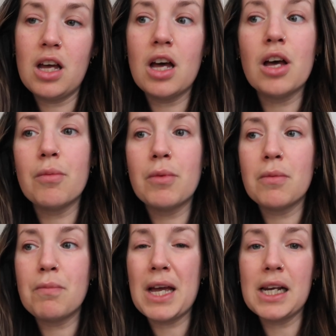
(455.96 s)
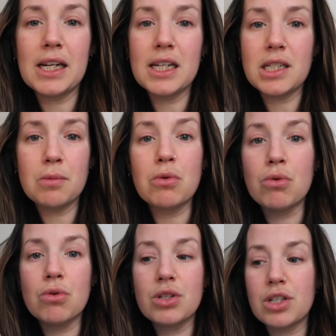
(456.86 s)
barely any
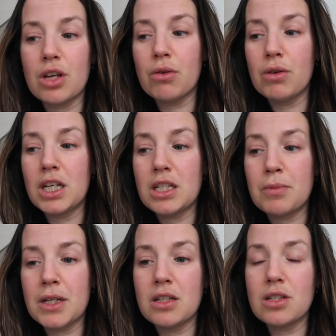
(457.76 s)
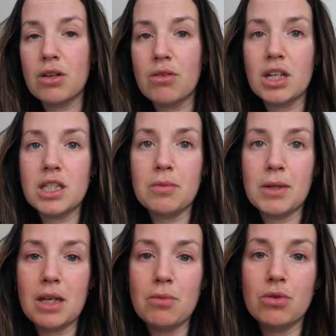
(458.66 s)
support, so it's been so nice to
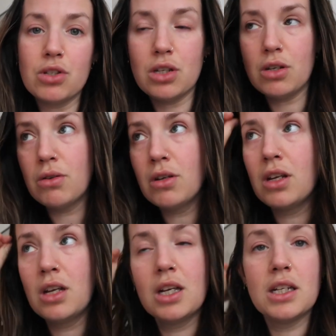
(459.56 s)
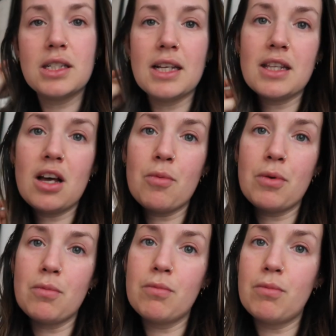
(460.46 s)
be able to set that
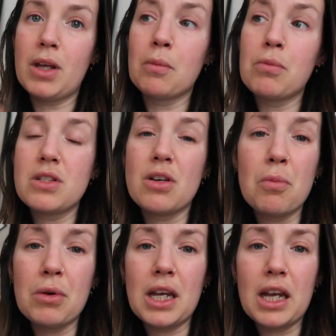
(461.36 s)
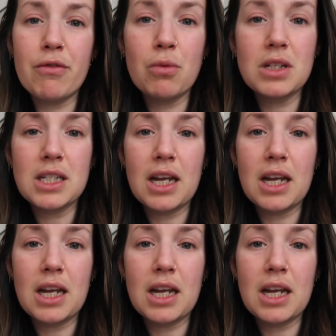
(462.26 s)
up and like start bringing everyone